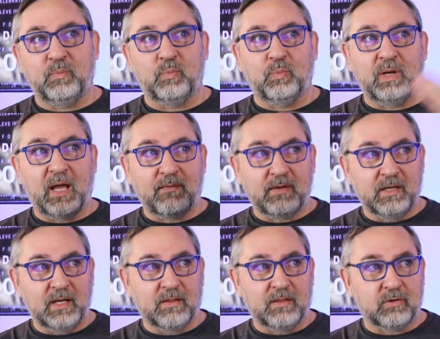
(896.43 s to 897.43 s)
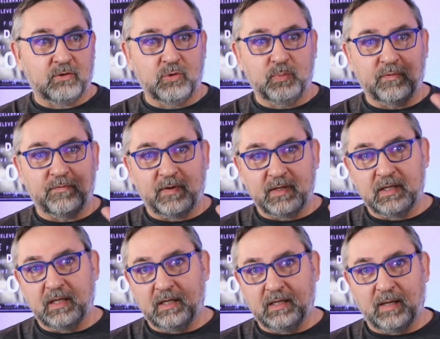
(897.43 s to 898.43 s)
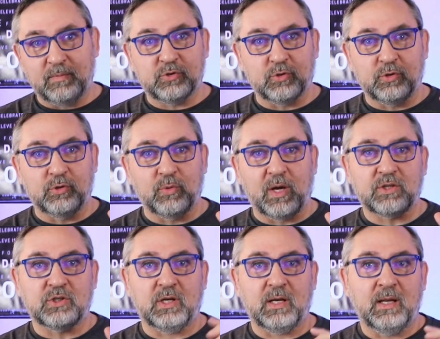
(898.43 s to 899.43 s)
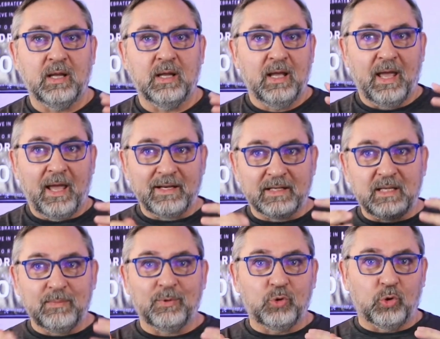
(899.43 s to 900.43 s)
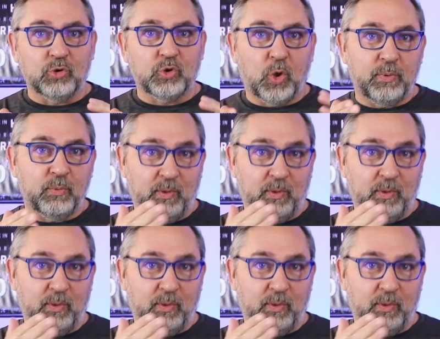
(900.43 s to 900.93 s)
We'd have another group of funding come a certain direction, and to keep the doors open, we'd